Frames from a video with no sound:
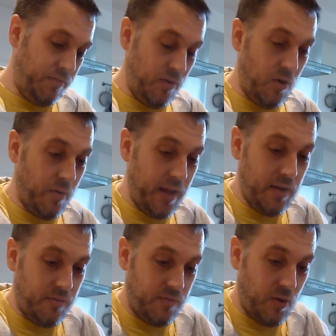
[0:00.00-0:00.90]
Flory
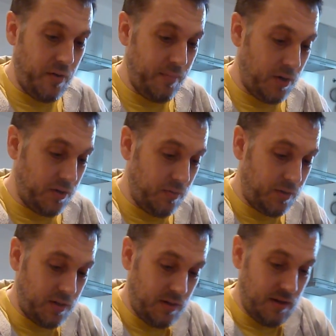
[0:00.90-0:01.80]
or Flory
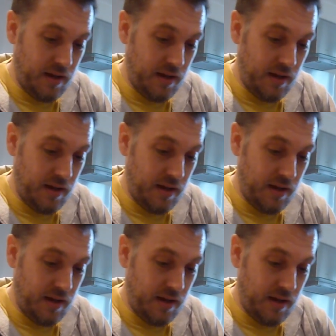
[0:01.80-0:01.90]
Models.